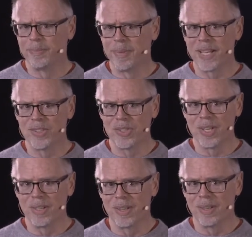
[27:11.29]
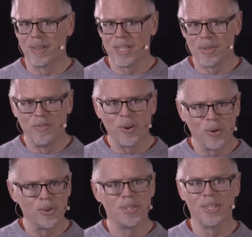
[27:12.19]
Because this
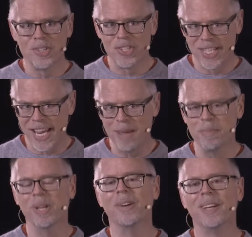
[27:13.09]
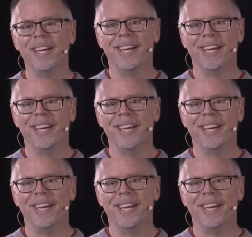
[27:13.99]
verse, this statement,